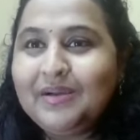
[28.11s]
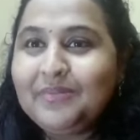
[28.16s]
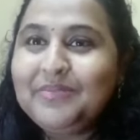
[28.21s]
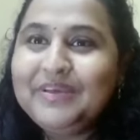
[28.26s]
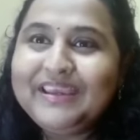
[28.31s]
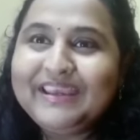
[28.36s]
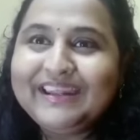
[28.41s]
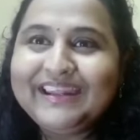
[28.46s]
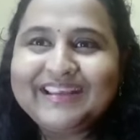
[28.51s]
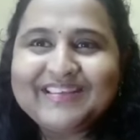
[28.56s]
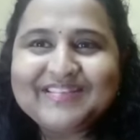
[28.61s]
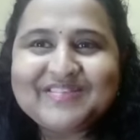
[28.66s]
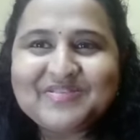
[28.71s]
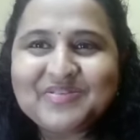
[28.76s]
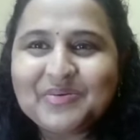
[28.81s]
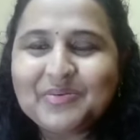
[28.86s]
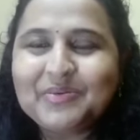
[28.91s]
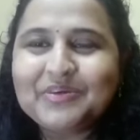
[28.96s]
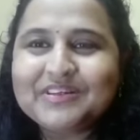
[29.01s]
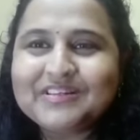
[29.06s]
being an
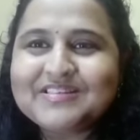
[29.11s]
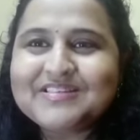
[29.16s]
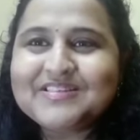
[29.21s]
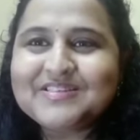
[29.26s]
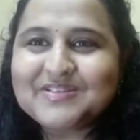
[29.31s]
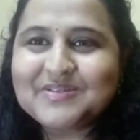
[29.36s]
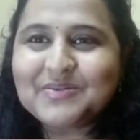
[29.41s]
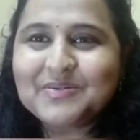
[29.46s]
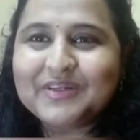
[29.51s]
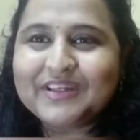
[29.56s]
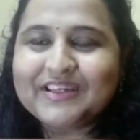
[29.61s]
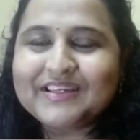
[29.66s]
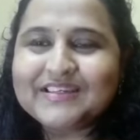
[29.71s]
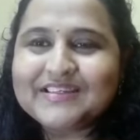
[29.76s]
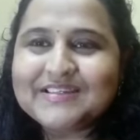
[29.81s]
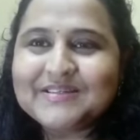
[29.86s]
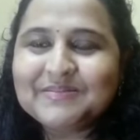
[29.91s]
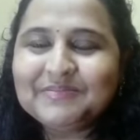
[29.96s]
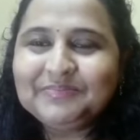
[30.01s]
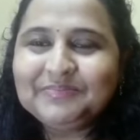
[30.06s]
extrovert student.